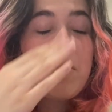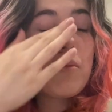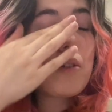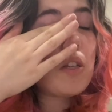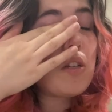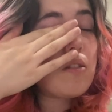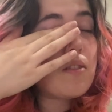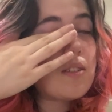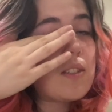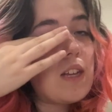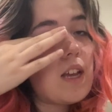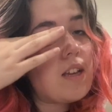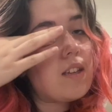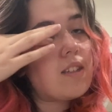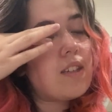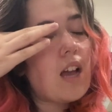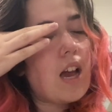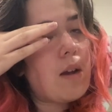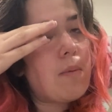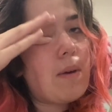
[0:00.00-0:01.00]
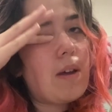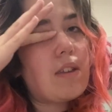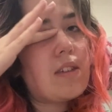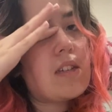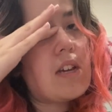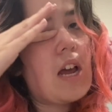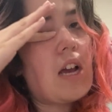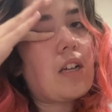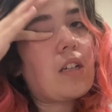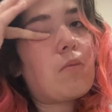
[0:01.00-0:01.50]
a little sad about
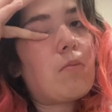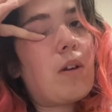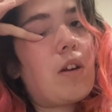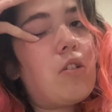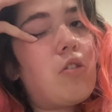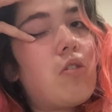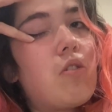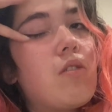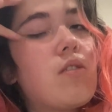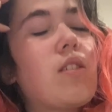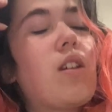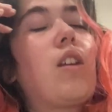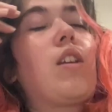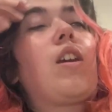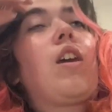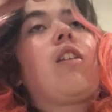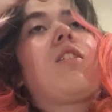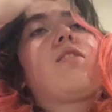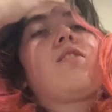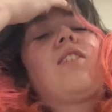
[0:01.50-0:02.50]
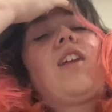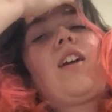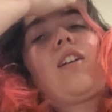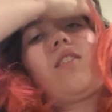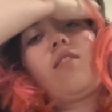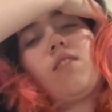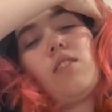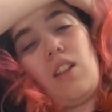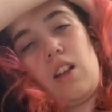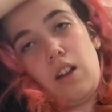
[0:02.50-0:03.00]
snacks, but I know I was gonna get the
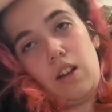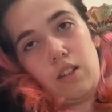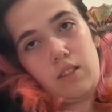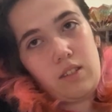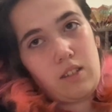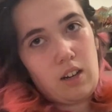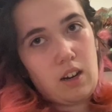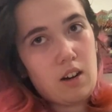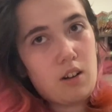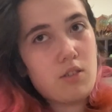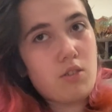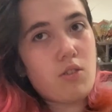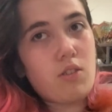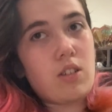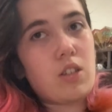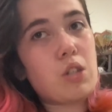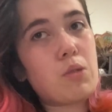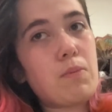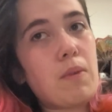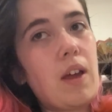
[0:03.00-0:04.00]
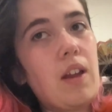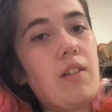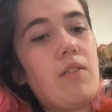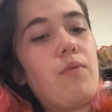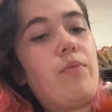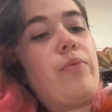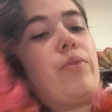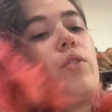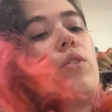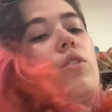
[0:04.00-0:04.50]
snacks last and I'd already spent
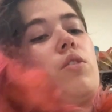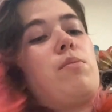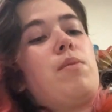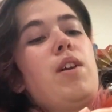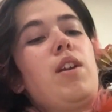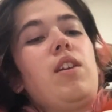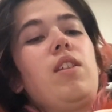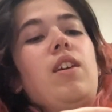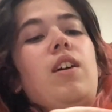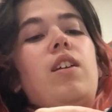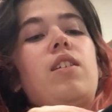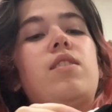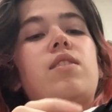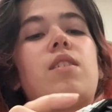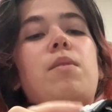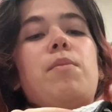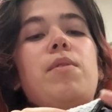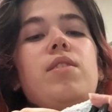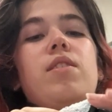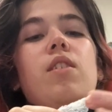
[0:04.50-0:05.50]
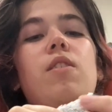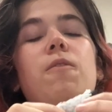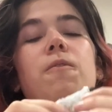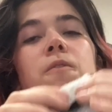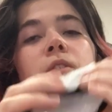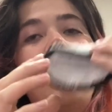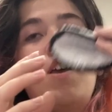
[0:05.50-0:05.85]
all the money that I'd set myself